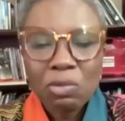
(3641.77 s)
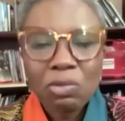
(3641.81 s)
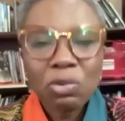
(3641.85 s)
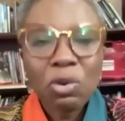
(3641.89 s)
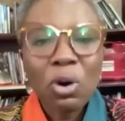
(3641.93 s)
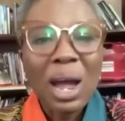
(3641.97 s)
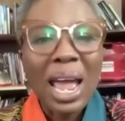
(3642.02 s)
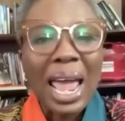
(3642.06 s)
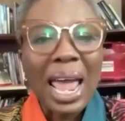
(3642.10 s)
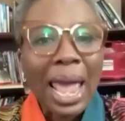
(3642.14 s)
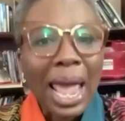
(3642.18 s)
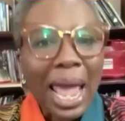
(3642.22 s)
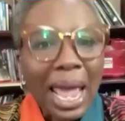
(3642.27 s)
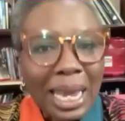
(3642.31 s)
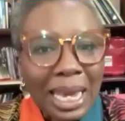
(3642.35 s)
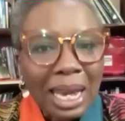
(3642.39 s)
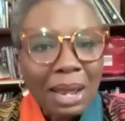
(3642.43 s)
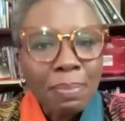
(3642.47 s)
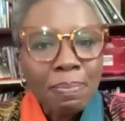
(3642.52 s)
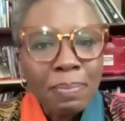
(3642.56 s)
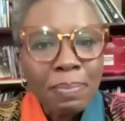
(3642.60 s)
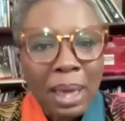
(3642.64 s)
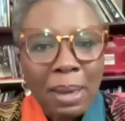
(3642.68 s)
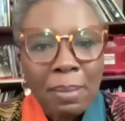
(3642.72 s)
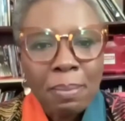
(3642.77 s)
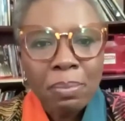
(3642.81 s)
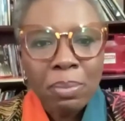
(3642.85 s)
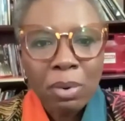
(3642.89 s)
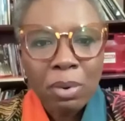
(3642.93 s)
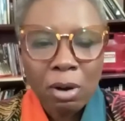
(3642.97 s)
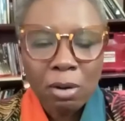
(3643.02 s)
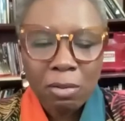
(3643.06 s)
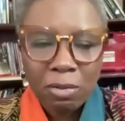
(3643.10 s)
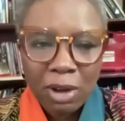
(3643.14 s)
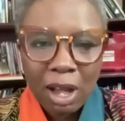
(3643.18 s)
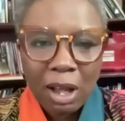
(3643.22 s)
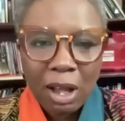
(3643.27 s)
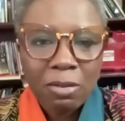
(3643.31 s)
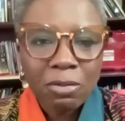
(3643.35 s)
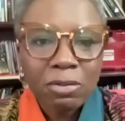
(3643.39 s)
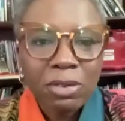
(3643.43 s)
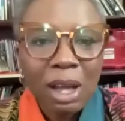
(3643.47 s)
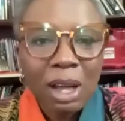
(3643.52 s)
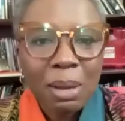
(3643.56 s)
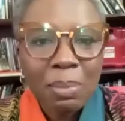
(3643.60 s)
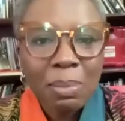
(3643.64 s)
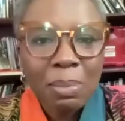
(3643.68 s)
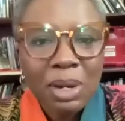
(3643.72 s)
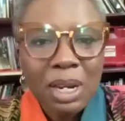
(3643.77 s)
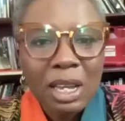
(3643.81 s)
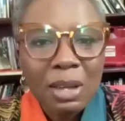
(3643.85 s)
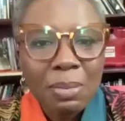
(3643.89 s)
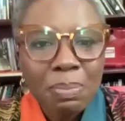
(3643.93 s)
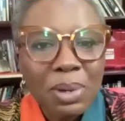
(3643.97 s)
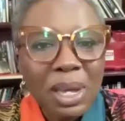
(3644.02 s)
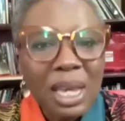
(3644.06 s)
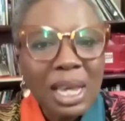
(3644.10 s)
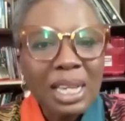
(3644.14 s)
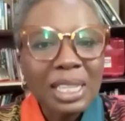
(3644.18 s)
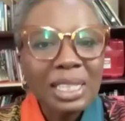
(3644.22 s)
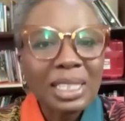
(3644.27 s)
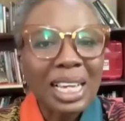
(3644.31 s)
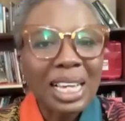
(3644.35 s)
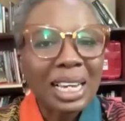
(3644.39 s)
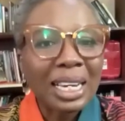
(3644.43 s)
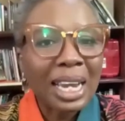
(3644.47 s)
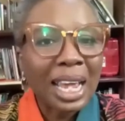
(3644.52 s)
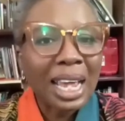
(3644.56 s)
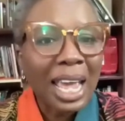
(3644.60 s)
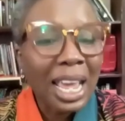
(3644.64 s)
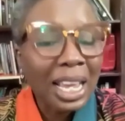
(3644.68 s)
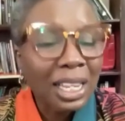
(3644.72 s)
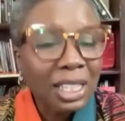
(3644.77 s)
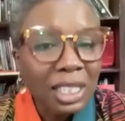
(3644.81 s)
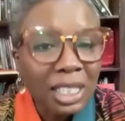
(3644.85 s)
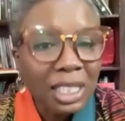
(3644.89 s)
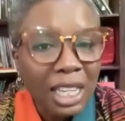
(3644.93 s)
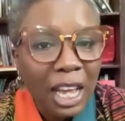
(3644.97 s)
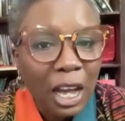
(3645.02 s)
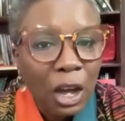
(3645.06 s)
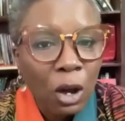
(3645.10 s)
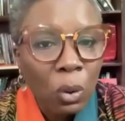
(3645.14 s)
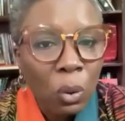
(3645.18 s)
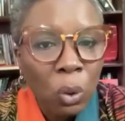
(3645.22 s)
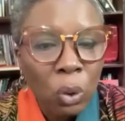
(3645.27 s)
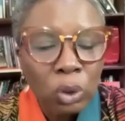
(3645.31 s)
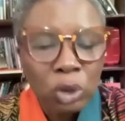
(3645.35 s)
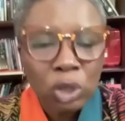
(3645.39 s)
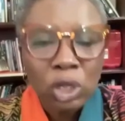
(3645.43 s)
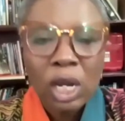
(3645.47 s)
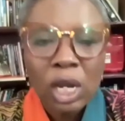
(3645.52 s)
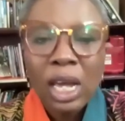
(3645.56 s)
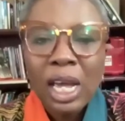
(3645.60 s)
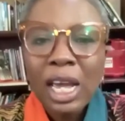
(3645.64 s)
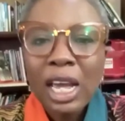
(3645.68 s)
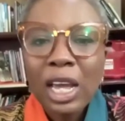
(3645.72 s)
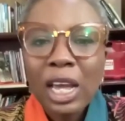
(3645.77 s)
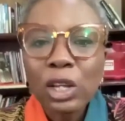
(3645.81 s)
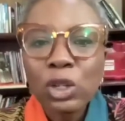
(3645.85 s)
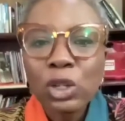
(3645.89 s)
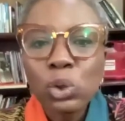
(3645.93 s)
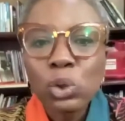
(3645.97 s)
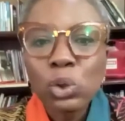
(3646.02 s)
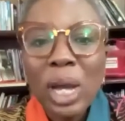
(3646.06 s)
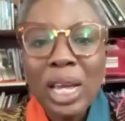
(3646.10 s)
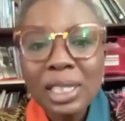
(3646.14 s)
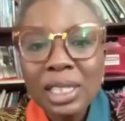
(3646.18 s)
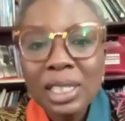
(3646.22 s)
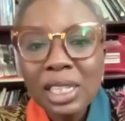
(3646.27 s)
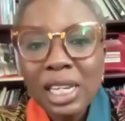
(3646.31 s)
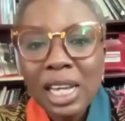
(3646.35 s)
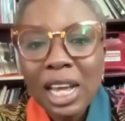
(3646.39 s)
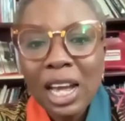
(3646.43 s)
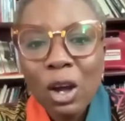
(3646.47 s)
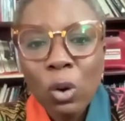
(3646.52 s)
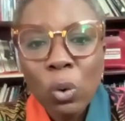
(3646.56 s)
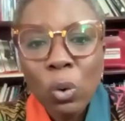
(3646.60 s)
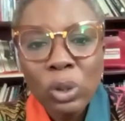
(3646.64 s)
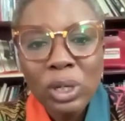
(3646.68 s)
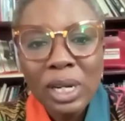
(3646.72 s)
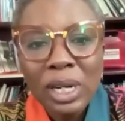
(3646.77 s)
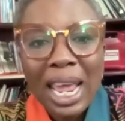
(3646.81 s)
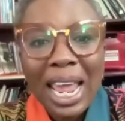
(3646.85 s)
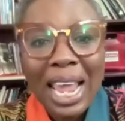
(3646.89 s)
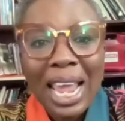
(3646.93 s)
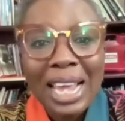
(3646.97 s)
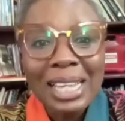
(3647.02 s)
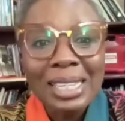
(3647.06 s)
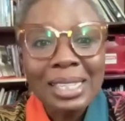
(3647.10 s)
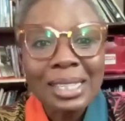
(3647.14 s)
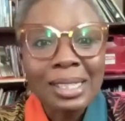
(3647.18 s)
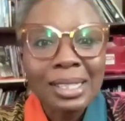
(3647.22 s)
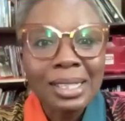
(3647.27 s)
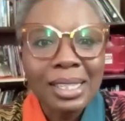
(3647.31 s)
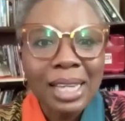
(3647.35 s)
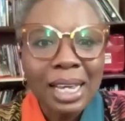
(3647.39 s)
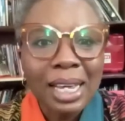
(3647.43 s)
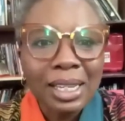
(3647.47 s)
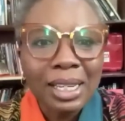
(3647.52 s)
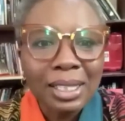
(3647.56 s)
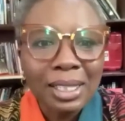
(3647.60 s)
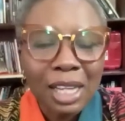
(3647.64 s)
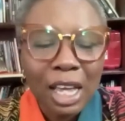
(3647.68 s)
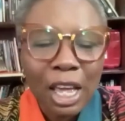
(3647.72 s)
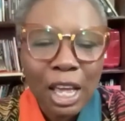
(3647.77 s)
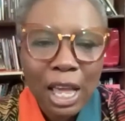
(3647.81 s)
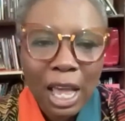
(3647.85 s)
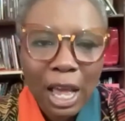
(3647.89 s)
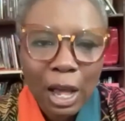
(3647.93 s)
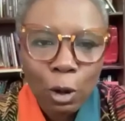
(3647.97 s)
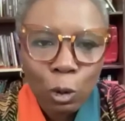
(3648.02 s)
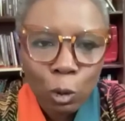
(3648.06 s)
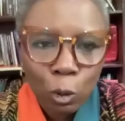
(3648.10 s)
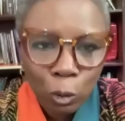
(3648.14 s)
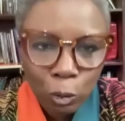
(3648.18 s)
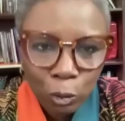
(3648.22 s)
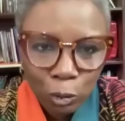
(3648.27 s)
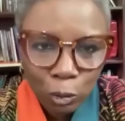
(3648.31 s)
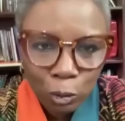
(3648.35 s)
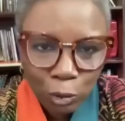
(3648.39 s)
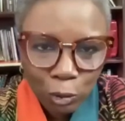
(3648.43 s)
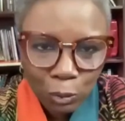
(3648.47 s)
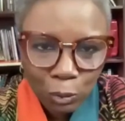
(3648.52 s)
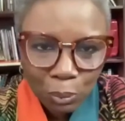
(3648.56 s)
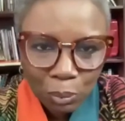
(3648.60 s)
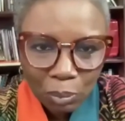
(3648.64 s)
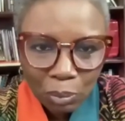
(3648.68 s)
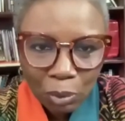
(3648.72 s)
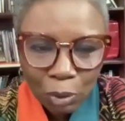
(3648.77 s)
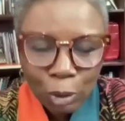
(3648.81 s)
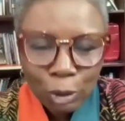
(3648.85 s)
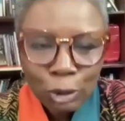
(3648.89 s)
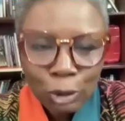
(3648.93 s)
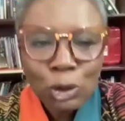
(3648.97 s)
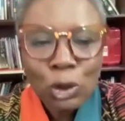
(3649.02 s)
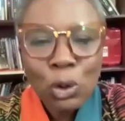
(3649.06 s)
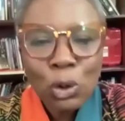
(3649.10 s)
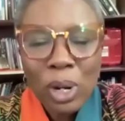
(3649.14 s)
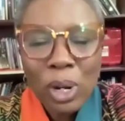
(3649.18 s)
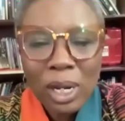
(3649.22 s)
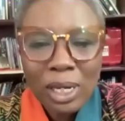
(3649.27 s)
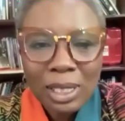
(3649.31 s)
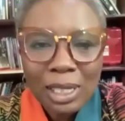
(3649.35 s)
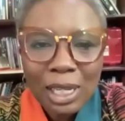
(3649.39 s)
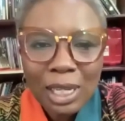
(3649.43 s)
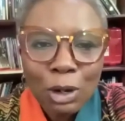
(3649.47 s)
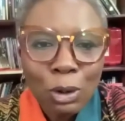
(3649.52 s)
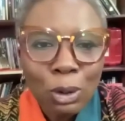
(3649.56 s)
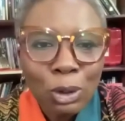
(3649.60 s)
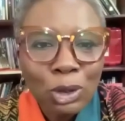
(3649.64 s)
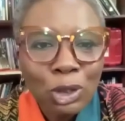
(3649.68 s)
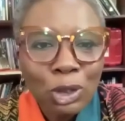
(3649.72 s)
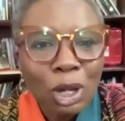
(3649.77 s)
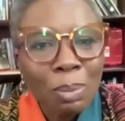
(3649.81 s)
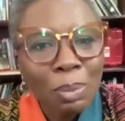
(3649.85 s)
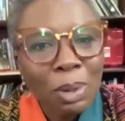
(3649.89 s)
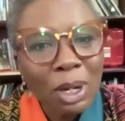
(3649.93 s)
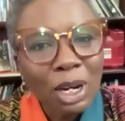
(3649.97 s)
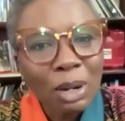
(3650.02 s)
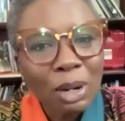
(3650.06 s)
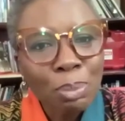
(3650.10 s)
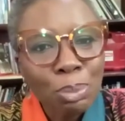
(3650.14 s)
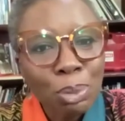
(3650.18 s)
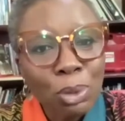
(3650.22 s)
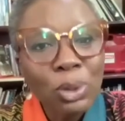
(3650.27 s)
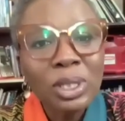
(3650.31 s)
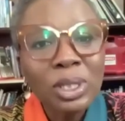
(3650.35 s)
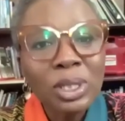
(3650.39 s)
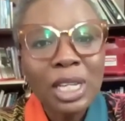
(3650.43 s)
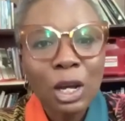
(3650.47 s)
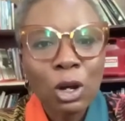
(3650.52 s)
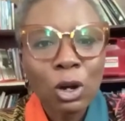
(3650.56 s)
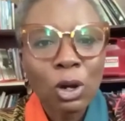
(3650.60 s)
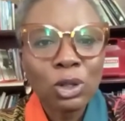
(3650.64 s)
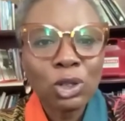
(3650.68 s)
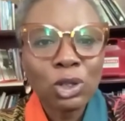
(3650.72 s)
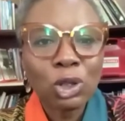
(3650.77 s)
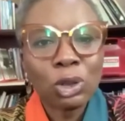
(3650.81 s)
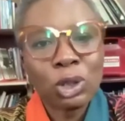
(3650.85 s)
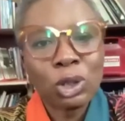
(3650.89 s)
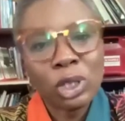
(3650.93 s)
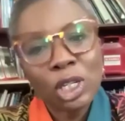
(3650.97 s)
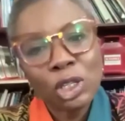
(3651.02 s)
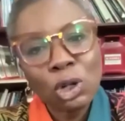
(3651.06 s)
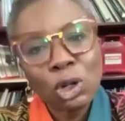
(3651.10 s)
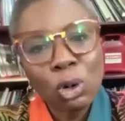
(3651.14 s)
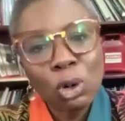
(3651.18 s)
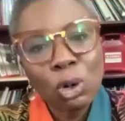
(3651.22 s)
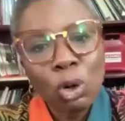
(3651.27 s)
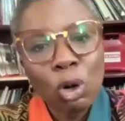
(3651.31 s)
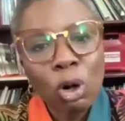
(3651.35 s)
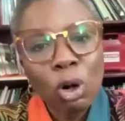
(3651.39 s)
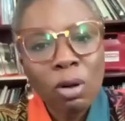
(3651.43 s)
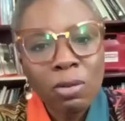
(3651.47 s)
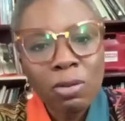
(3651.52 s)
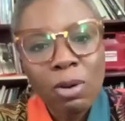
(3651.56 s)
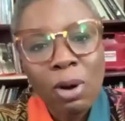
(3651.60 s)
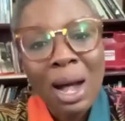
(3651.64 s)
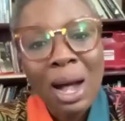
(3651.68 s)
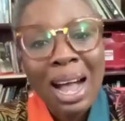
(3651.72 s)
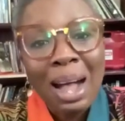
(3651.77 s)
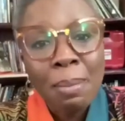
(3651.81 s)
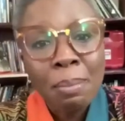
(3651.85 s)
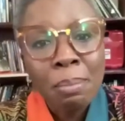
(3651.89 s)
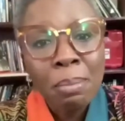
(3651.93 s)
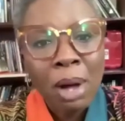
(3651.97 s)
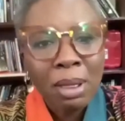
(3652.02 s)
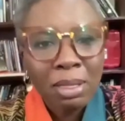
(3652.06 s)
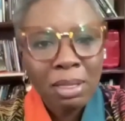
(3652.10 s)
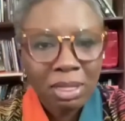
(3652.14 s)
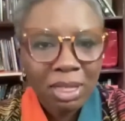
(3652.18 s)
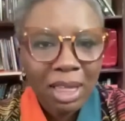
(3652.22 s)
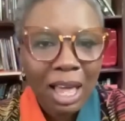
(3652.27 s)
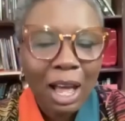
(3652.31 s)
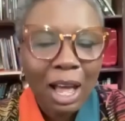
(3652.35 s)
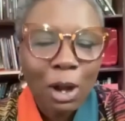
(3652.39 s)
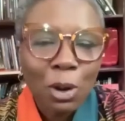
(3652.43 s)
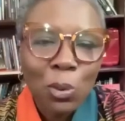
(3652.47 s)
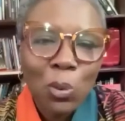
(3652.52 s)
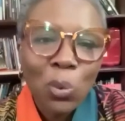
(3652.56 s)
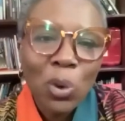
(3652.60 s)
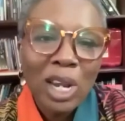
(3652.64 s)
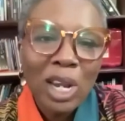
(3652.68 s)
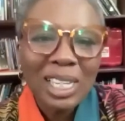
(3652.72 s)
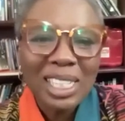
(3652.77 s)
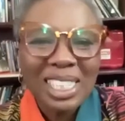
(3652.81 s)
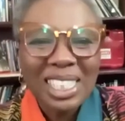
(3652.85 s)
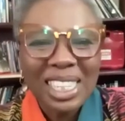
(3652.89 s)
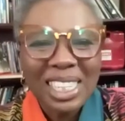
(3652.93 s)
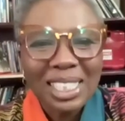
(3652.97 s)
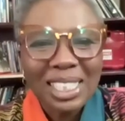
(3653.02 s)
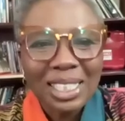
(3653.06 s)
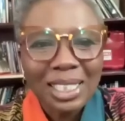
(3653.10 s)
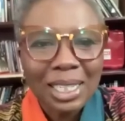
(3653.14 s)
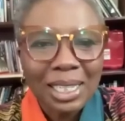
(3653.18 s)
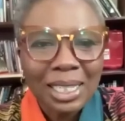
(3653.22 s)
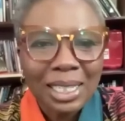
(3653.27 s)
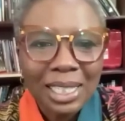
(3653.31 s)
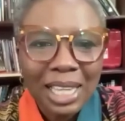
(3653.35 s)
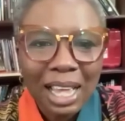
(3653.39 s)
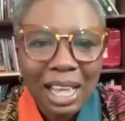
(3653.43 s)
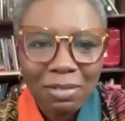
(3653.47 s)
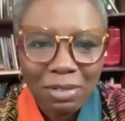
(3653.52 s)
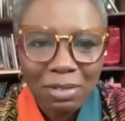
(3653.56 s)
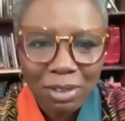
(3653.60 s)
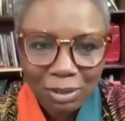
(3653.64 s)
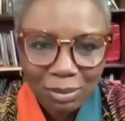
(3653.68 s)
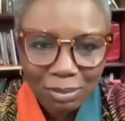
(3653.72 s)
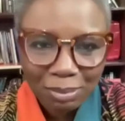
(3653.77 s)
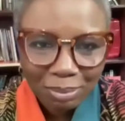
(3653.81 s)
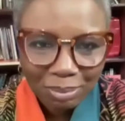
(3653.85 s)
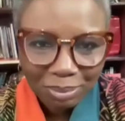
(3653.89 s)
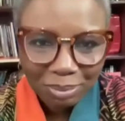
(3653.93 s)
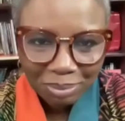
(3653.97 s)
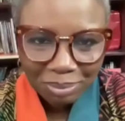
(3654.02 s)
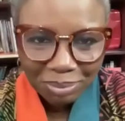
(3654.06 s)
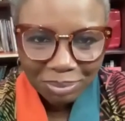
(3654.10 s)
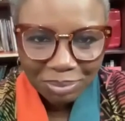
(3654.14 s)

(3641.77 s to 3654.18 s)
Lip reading: for any member of our family, be it an 8-year-old, a 20-year-old, a 60-year-old. 2 weeks ago, somebody booked a consultation call for her mother, who is 67.